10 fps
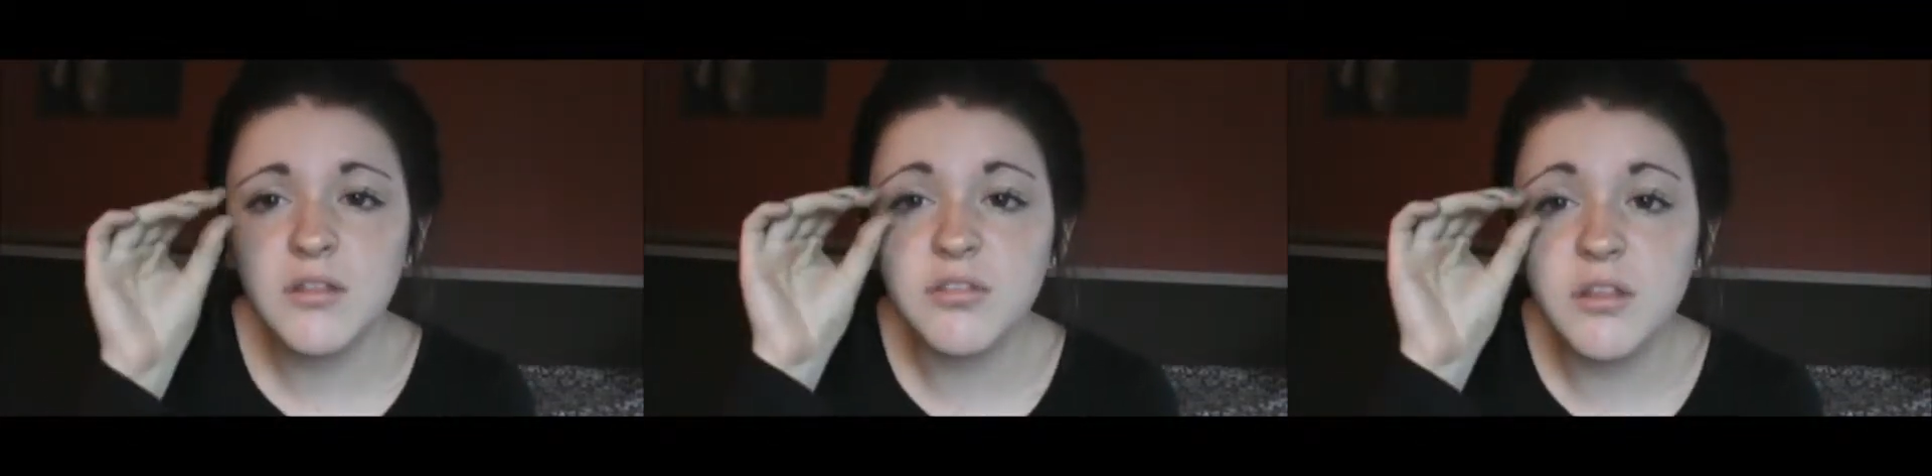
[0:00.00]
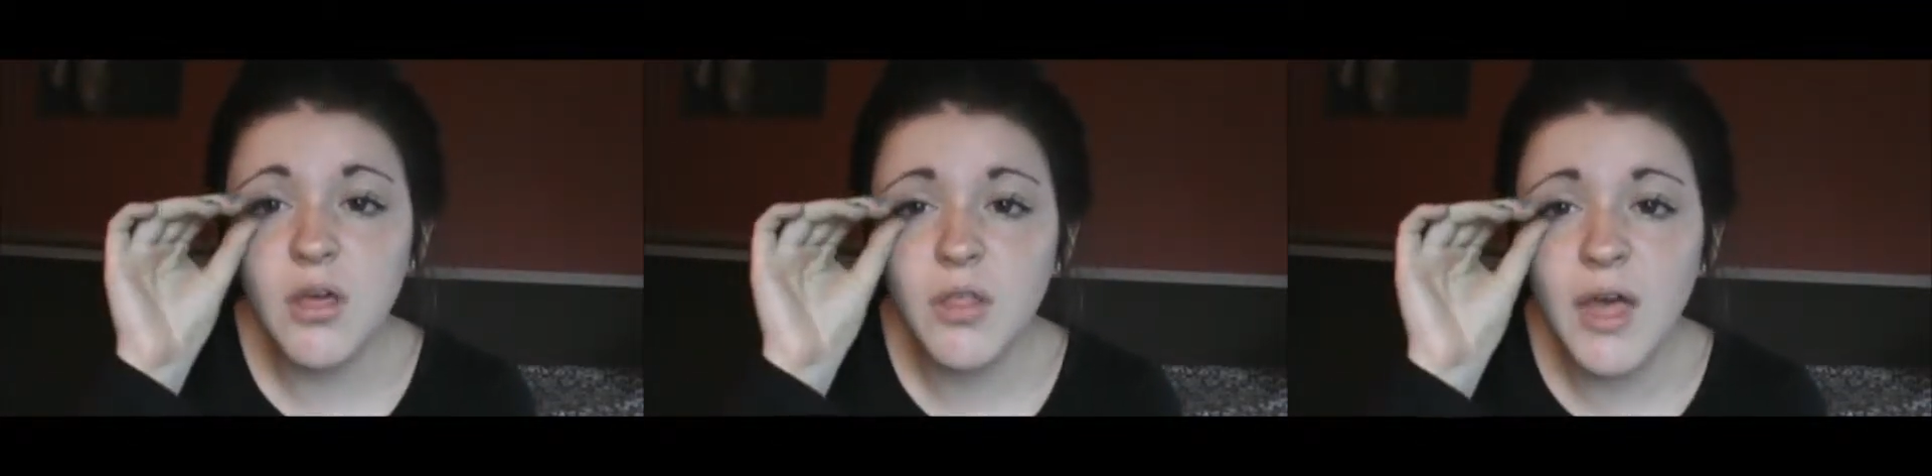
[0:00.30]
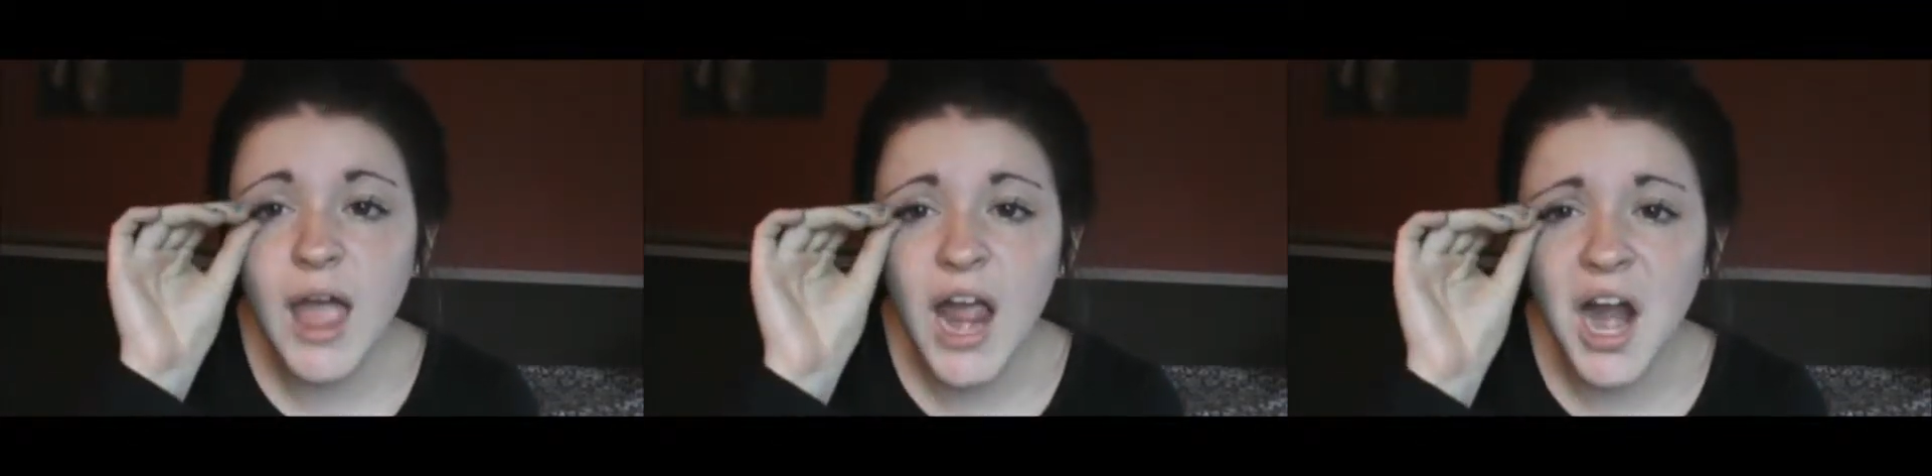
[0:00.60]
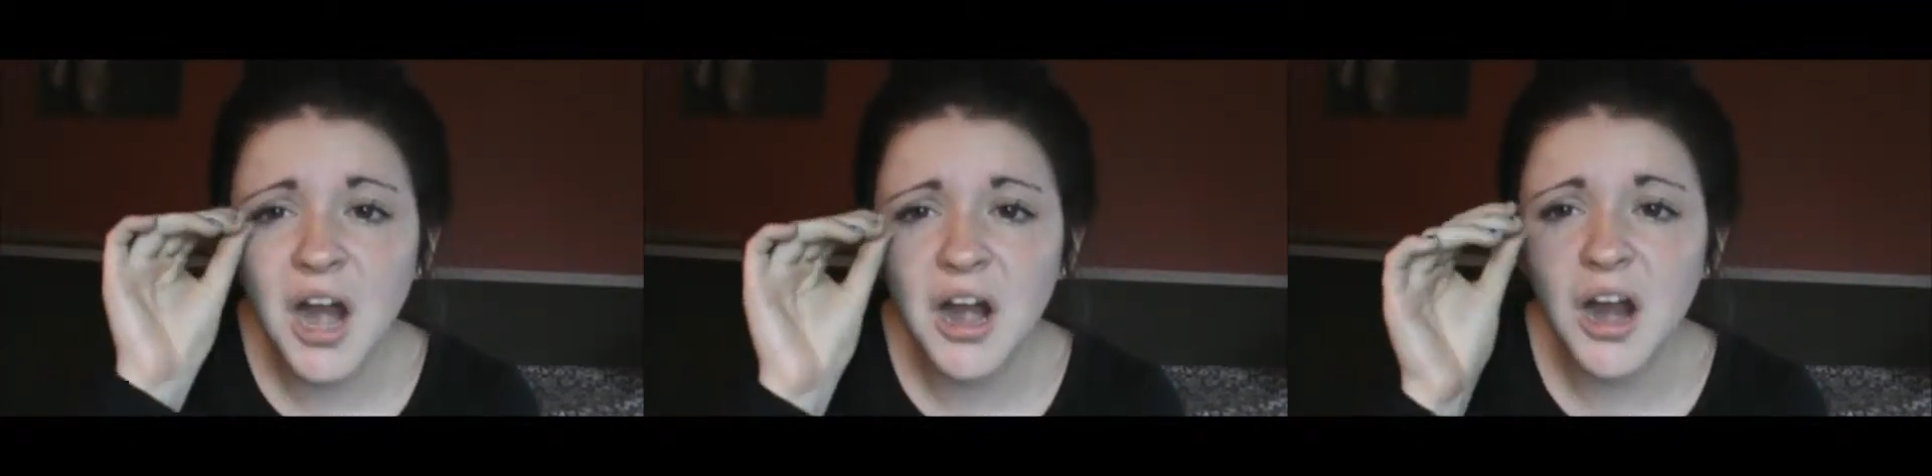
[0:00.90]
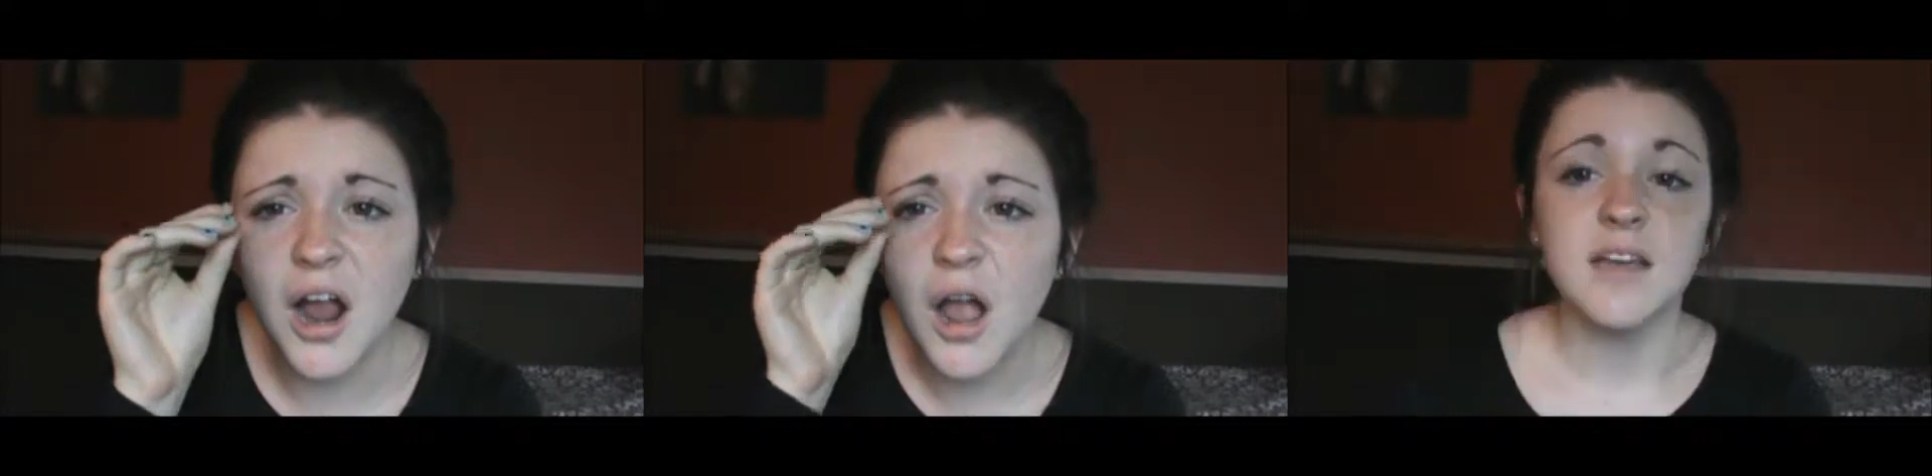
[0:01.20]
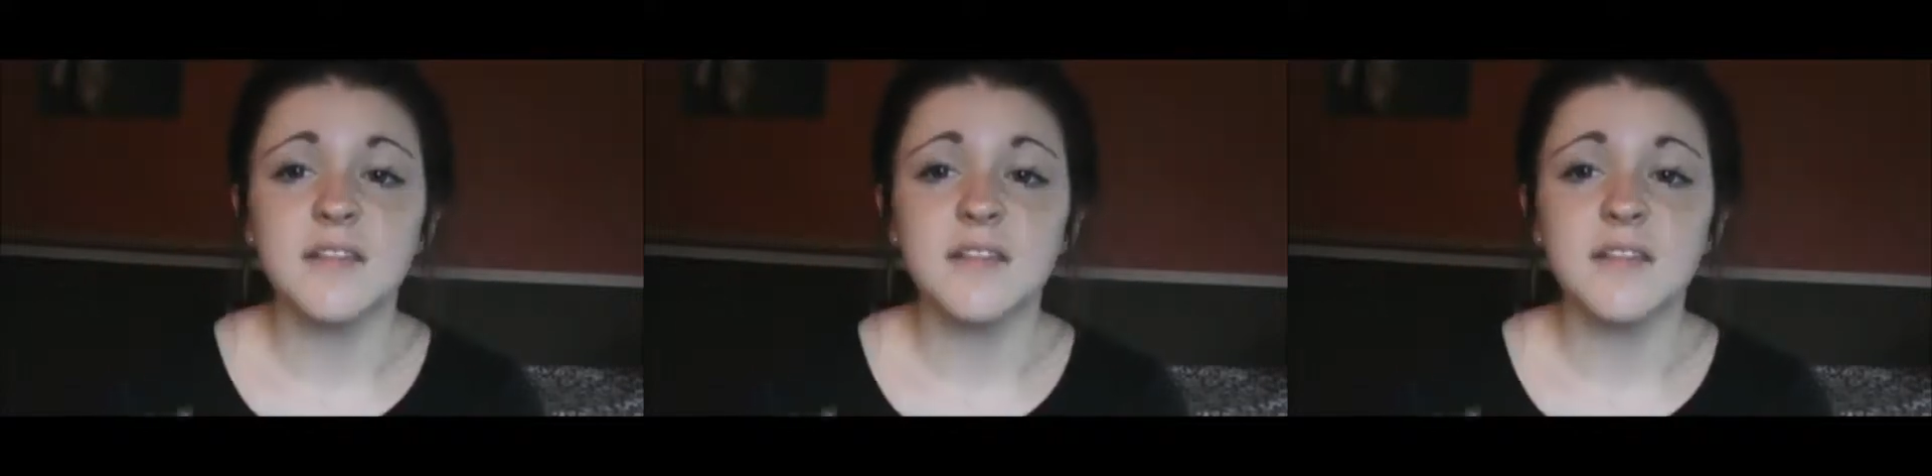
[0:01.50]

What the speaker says: it's still there.